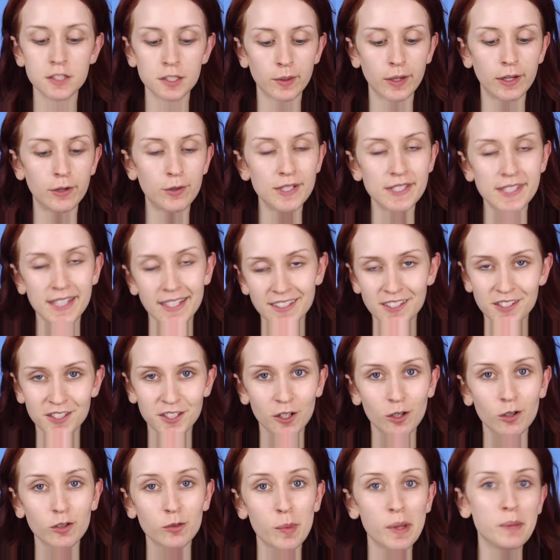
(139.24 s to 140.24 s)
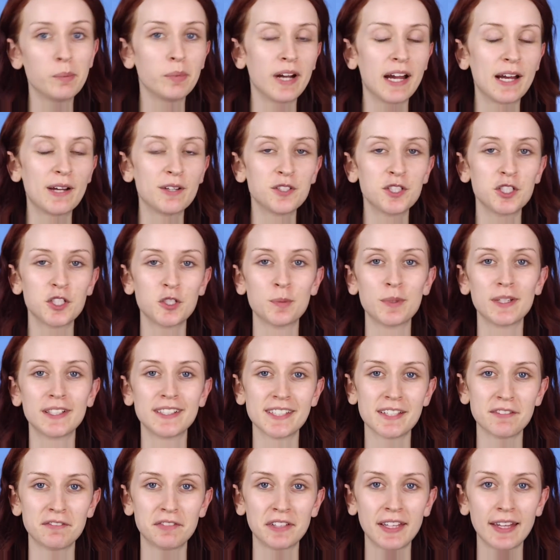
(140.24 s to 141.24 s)
So I always like to start with my brows just
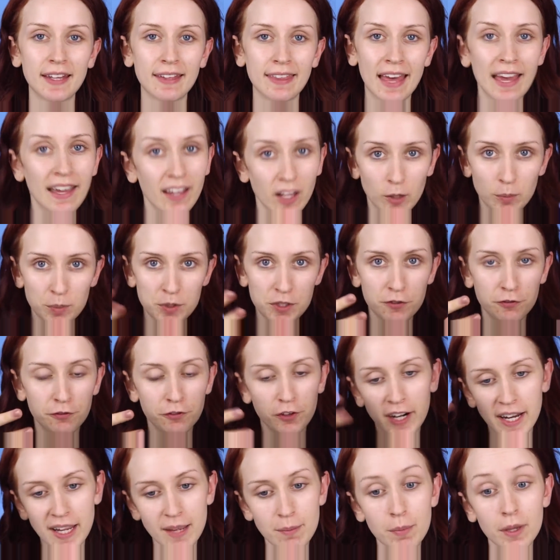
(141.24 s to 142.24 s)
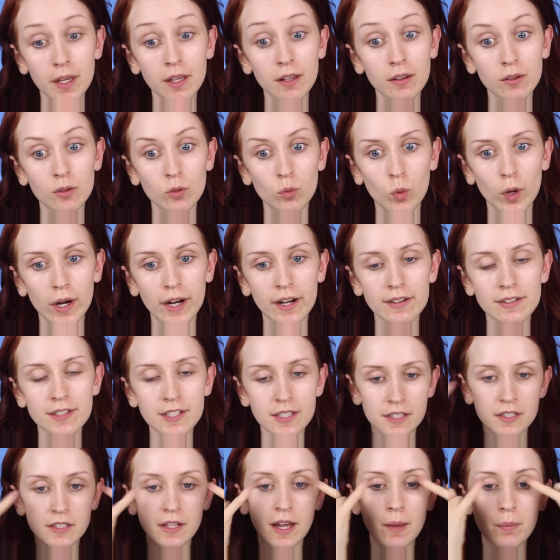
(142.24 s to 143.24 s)
because I feel like that helps frame where
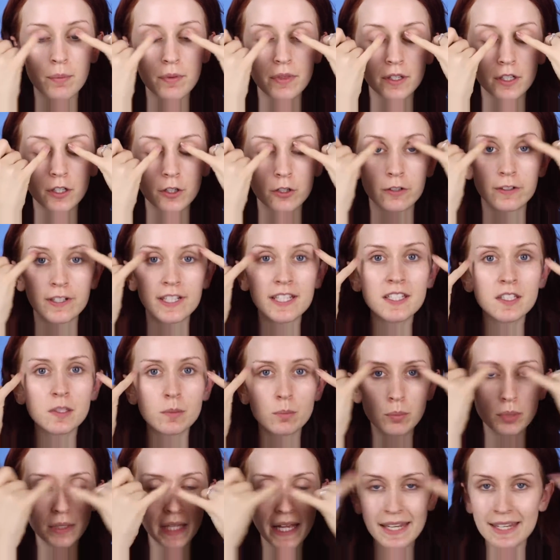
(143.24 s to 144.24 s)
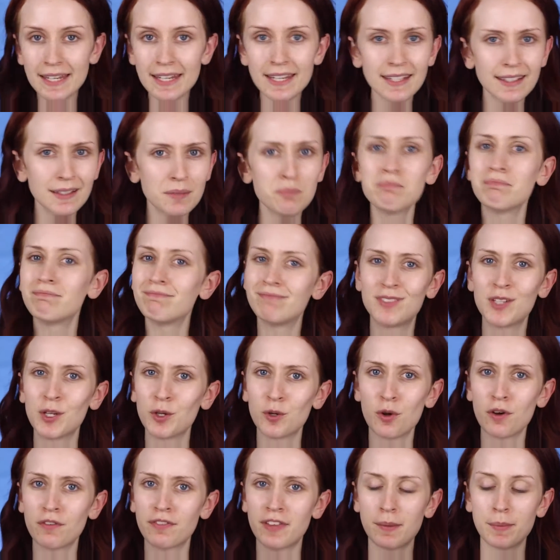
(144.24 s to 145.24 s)
to stop the crease blending.
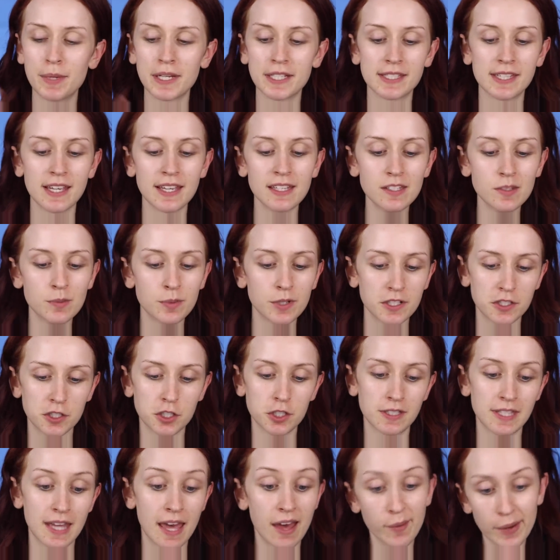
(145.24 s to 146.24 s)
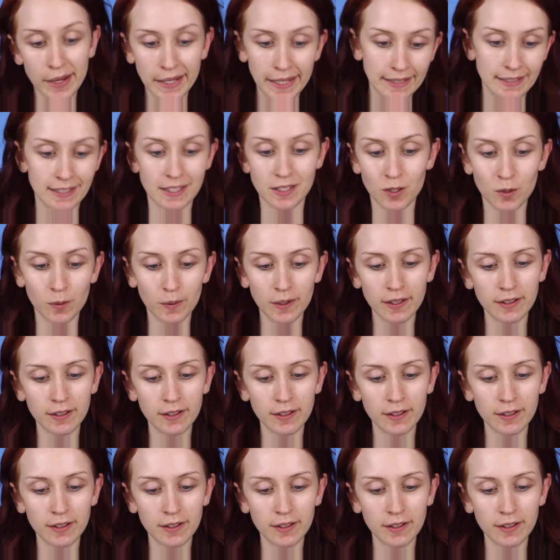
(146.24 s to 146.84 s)
Don't know if that makes sense, but it's just how I like to do